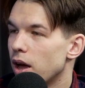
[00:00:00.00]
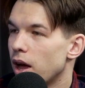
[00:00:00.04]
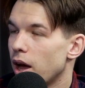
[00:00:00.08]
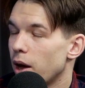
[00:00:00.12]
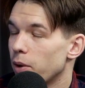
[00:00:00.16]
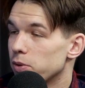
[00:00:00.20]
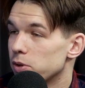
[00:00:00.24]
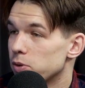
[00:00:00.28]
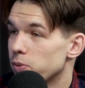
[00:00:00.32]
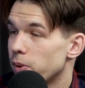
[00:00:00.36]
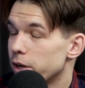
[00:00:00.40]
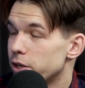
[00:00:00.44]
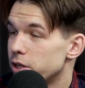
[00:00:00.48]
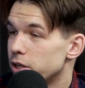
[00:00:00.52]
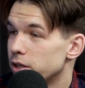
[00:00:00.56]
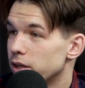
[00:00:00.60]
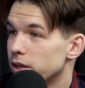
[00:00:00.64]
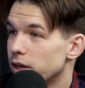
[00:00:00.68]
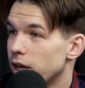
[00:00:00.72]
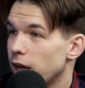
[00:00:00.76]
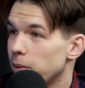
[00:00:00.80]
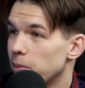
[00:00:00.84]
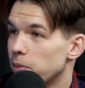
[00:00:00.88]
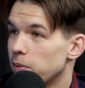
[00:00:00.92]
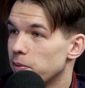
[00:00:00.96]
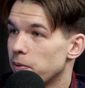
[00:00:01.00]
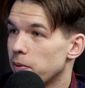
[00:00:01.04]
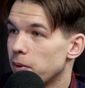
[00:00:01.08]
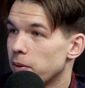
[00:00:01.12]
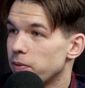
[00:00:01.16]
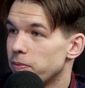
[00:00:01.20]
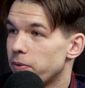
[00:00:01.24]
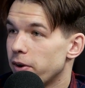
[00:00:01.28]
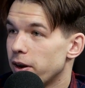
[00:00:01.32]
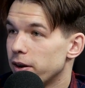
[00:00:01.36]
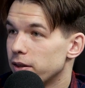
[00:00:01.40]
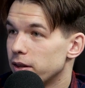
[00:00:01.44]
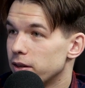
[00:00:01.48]
I was watching the game with my
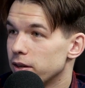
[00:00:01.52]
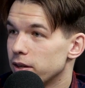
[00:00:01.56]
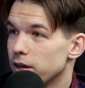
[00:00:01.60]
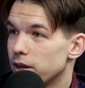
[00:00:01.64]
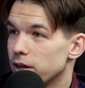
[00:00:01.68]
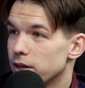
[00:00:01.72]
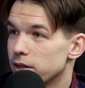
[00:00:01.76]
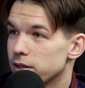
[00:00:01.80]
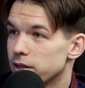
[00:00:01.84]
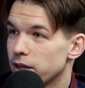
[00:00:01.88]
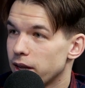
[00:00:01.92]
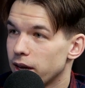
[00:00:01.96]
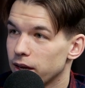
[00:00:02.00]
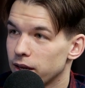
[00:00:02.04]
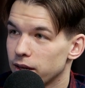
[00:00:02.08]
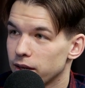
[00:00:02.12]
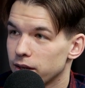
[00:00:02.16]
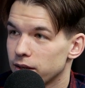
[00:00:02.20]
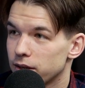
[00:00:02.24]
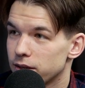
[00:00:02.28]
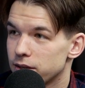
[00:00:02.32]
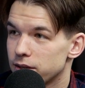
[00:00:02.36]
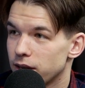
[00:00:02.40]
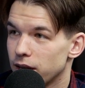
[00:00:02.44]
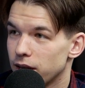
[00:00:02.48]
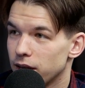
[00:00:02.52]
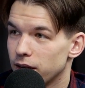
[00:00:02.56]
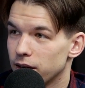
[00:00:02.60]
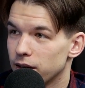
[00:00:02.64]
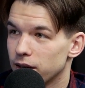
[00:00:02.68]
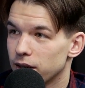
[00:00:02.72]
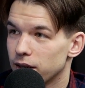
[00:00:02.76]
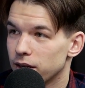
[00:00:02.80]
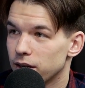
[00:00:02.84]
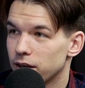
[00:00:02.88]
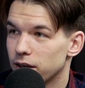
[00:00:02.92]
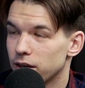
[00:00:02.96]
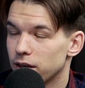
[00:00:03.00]
friend, and he's like saying,
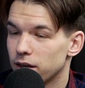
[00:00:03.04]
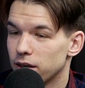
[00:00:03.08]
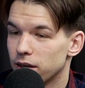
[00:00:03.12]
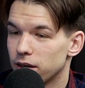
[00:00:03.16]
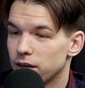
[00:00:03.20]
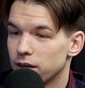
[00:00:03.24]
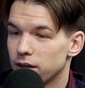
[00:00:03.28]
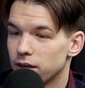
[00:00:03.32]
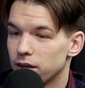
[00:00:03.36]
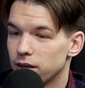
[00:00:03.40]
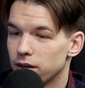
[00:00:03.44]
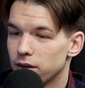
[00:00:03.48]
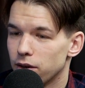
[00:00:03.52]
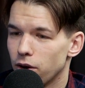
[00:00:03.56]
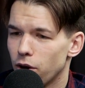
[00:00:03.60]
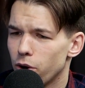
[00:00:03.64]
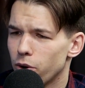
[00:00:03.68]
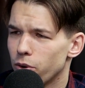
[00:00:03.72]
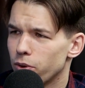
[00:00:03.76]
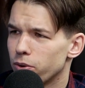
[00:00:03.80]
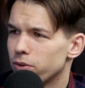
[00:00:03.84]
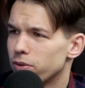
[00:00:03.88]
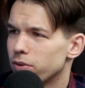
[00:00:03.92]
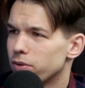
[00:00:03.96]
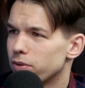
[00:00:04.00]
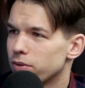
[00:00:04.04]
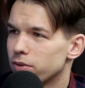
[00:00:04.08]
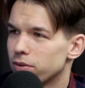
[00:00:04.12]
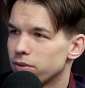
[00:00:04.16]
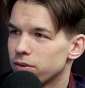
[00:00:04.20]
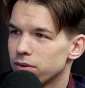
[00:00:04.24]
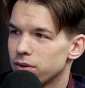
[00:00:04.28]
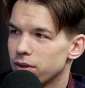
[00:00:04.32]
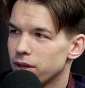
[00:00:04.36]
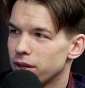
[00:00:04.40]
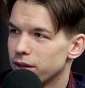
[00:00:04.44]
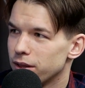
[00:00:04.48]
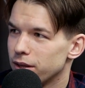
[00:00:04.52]
"Oh,
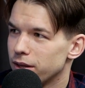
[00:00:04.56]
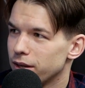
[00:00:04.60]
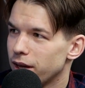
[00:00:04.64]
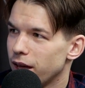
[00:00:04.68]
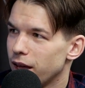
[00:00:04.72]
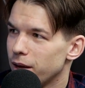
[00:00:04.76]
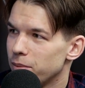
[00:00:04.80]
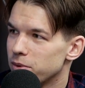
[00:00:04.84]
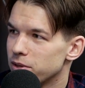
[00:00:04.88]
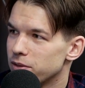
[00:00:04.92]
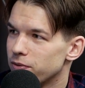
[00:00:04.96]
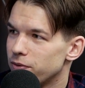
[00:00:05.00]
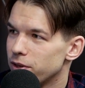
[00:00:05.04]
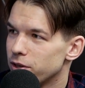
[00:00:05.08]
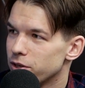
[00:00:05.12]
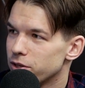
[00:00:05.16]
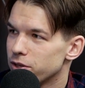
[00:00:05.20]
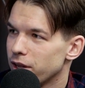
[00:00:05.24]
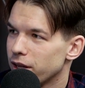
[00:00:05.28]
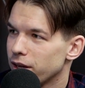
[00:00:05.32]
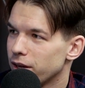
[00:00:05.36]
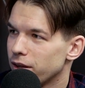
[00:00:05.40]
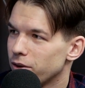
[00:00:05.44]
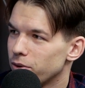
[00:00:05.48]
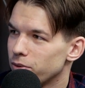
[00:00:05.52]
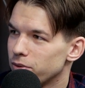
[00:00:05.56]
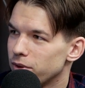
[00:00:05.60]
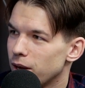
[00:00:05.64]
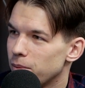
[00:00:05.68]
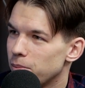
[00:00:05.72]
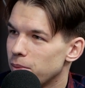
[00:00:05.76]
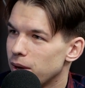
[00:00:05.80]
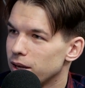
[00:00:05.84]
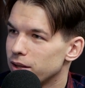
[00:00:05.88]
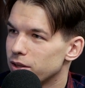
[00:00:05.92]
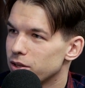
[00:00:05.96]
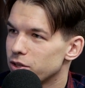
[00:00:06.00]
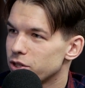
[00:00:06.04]
the game is finished. Like, they
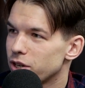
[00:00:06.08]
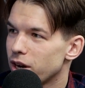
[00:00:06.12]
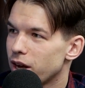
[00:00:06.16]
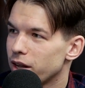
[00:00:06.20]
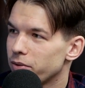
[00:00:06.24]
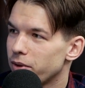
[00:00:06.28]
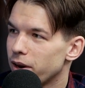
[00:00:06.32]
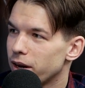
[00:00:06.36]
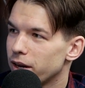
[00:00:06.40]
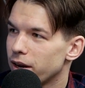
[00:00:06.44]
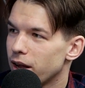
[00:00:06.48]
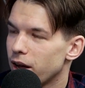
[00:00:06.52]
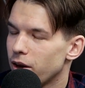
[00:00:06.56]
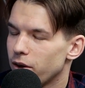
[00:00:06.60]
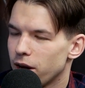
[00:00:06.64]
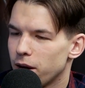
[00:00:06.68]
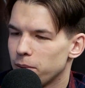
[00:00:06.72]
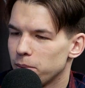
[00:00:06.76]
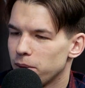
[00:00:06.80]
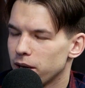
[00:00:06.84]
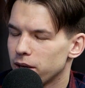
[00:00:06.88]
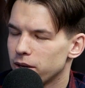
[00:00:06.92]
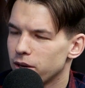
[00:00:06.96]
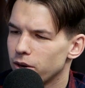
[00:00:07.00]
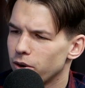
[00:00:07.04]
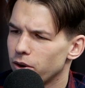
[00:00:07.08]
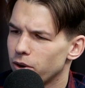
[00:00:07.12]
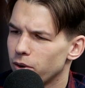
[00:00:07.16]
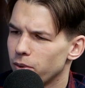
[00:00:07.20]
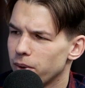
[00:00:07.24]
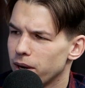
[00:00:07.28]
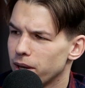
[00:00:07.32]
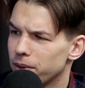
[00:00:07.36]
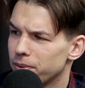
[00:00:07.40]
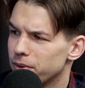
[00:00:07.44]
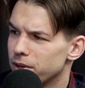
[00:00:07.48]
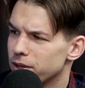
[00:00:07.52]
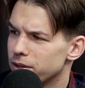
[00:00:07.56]
make the shot right now." And I'm like, "No,
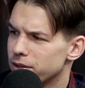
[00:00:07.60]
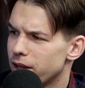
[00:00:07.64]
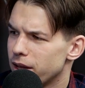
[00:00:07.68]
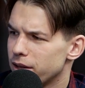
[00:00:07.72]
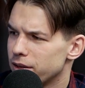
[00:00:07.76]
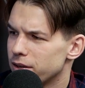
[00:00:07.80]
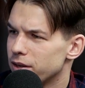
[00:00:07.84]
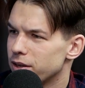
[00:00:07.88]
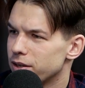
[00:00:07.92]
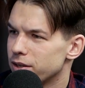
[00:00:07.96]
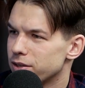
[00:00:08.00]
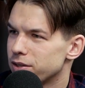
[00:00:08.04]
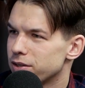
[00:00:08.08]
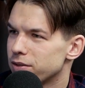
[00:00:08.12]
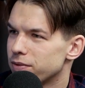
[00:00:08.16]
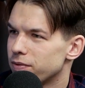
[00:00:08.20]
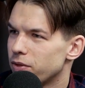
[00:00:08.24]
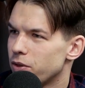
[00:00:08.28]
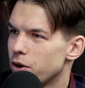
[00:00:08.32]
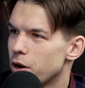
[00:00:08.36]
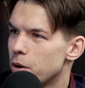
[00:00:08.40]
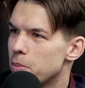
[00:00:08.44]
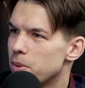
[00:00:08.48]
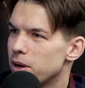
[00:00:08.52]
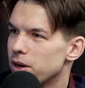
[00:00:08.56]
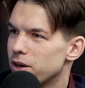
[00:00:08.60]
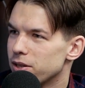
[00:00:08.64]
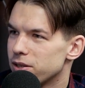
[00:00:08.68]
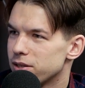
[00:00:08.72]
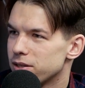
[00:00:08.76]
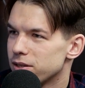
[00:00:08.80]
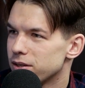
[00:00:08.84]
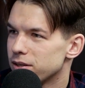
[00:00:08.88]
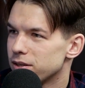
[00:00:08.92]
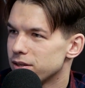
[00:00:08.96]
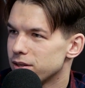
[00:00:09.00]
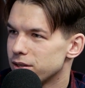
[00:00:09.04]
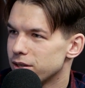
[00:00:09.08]
wait. There's 3
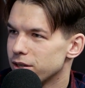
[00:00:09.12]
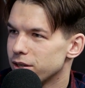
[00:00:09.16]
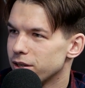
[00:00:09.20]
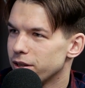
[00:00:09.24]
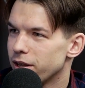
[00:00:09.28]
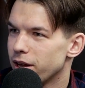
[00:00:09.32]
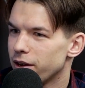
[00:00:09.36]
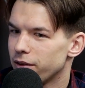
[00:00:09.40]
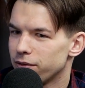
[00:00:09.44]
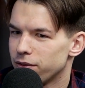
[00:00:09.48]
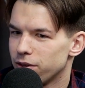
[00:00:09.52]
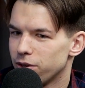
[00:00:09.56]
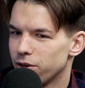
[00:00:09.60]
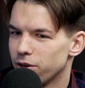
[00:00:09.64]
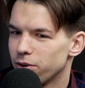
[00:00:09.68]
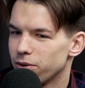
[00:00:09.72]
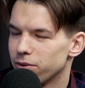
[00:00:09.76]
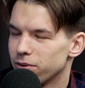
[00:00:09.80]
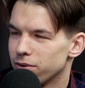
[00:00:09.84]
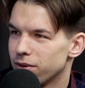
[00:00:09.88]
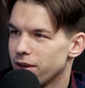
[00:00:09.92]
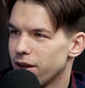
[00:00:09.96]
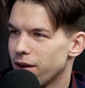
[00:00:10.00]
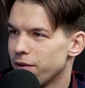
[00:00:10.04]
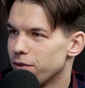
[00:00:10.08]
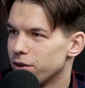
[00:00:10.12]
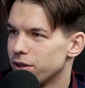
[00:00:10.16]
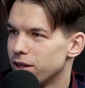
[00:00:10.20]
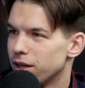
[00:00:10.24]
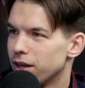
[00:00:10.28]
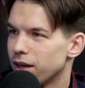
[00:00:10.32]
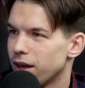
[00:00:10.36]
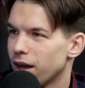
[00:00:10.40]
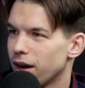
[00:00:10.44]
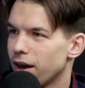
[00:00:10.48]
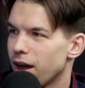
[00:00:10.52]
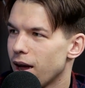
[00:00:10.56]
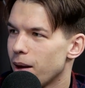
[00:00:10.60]
minutes still left.
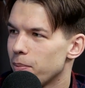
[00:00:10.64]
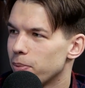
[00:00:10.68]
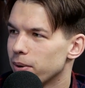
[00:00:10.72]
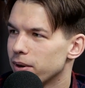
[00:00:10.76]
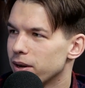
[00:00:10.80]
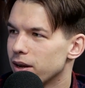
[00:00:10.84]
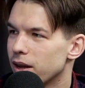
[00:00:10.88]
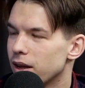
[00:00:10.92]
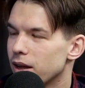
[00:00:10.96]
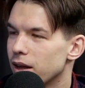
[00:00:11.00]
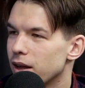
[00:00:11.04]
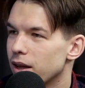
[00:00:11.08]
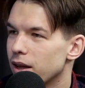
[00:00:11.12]
Everything can happen."